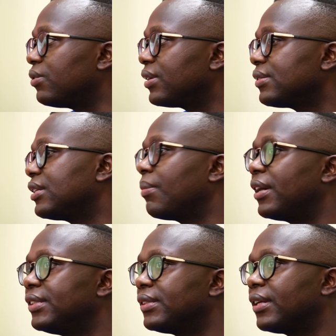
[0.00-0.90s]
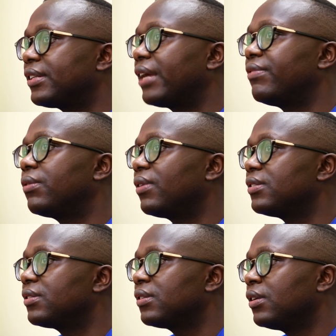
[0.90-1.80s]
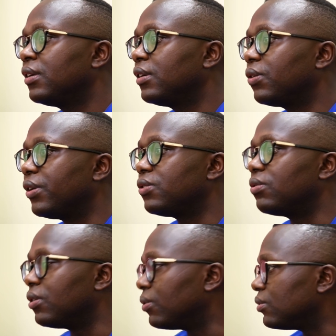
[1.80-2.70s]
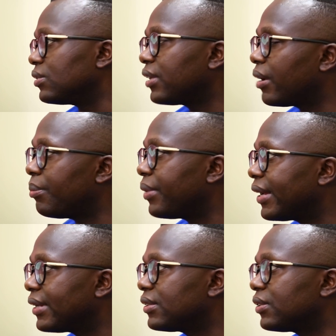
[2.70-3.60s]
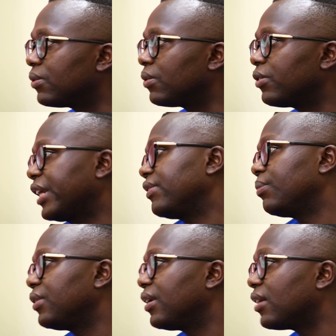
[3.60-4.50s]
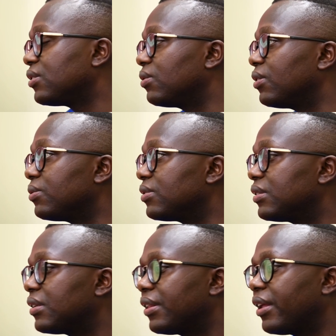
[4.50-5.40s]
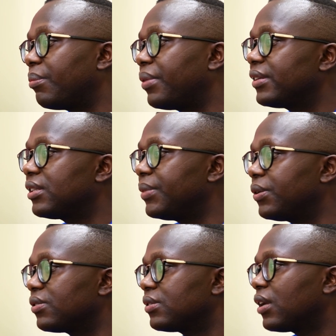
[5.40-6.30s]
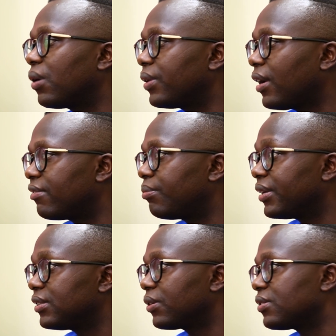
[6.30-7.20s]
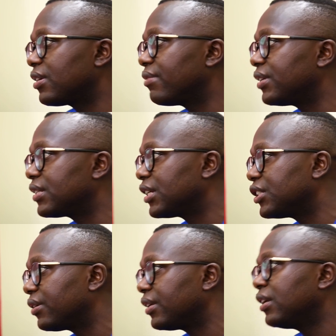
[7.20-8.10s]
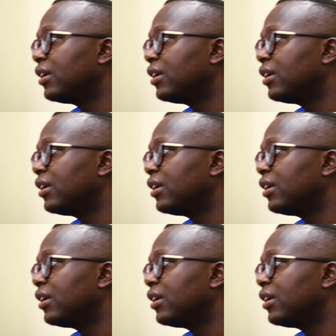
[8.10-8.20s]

You just imagine that everyone's going to lose their breast. You know, not everybody has to lose their breast because now we have breast conserving surgery.